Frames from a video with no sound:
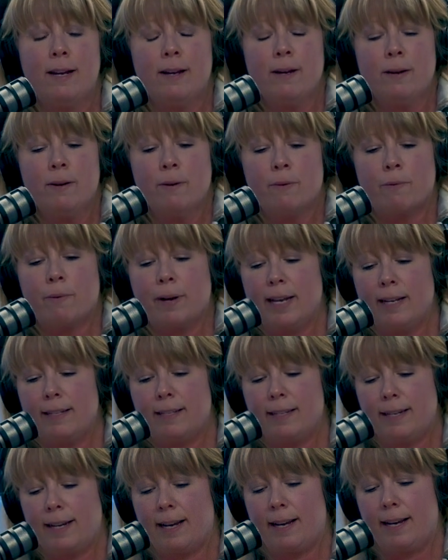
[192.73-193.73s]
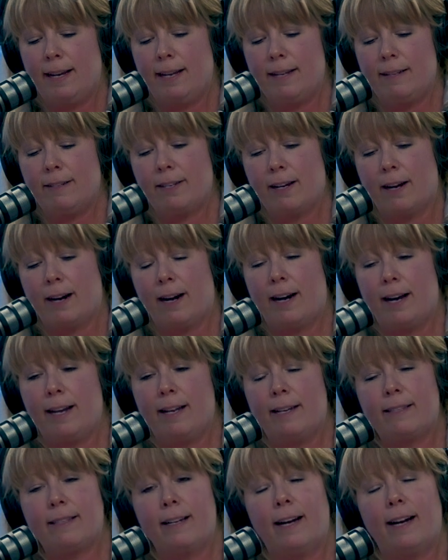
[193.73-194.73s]
went and
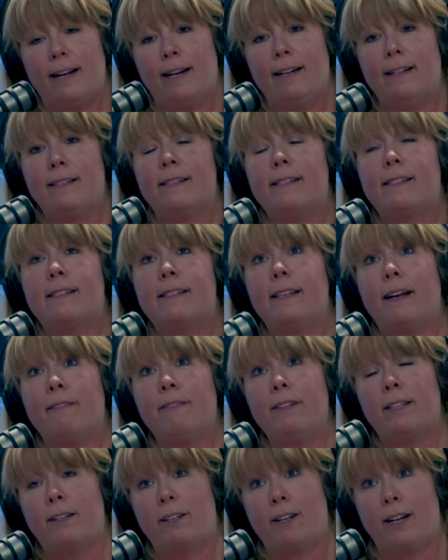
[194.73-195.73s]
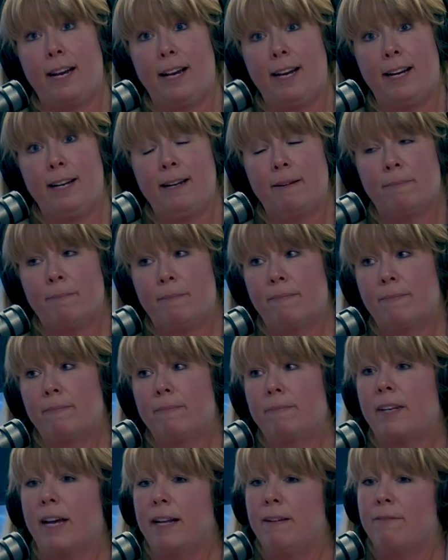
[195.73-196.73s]
taught 7th grade,
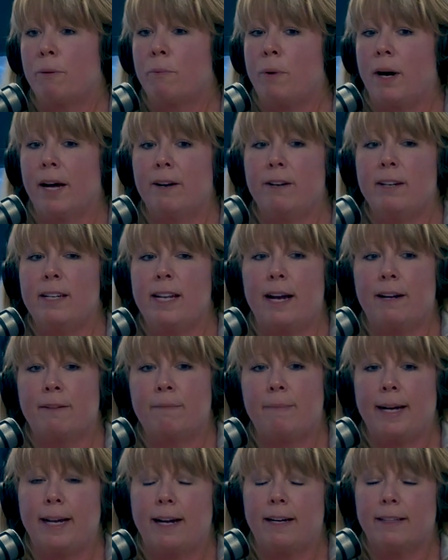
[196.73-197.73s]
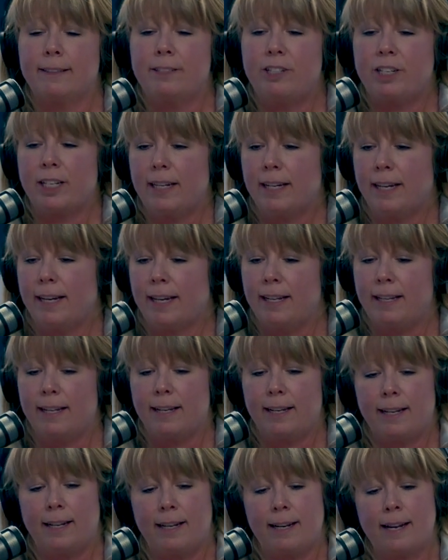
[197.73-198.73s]
kind of a watered down biology, and
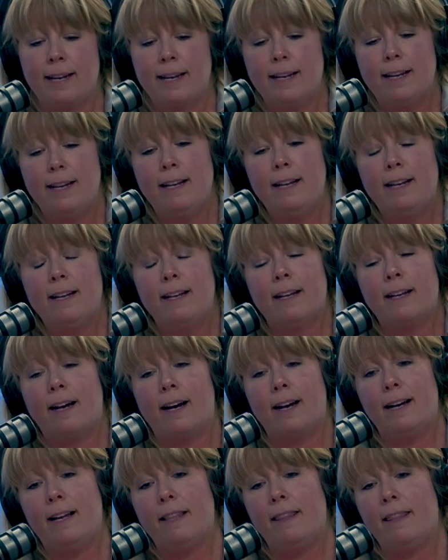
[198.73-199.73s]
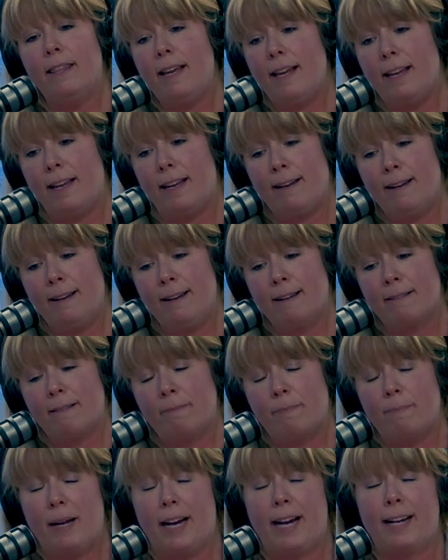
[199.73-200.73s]
then
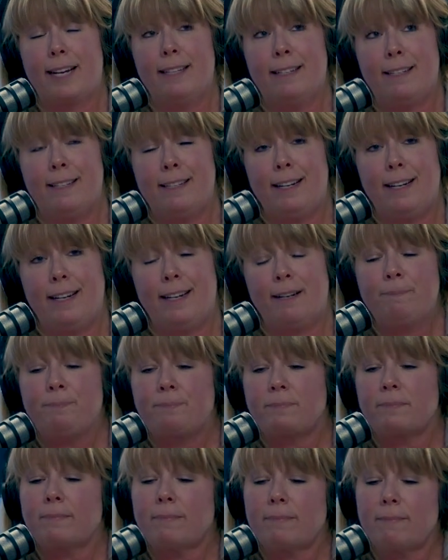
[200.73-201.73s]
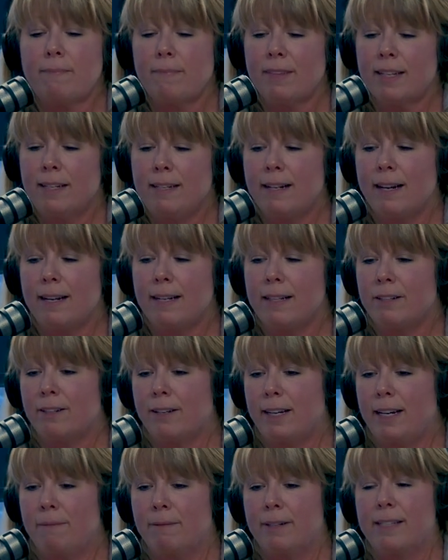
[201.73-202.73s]
back in the day, 9th
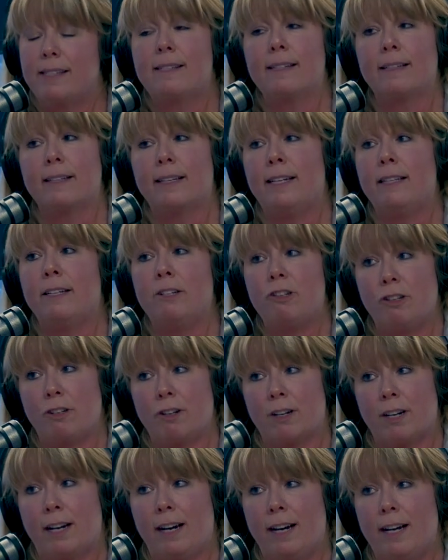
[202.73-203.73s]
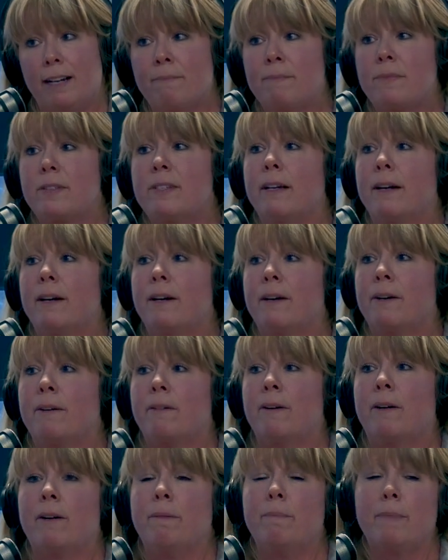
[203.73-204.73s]
grade was still in the junior high,
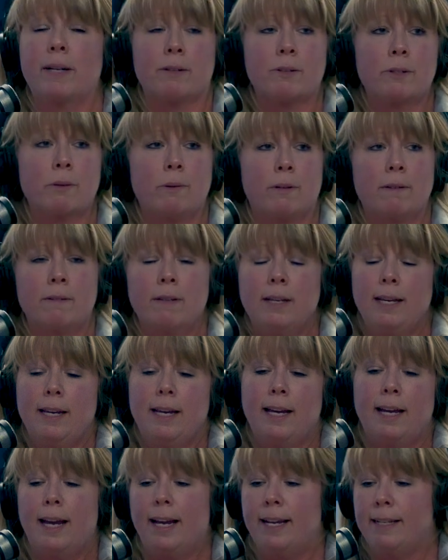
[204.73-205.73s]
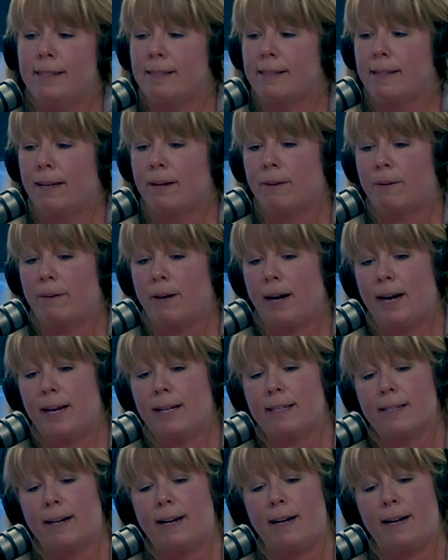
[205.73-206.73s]
or middle school, and so I
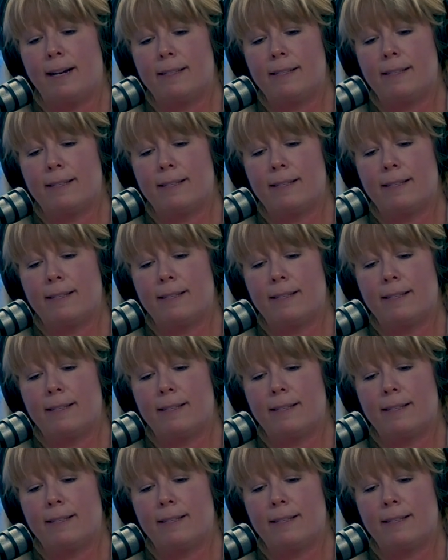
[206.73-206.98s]
taught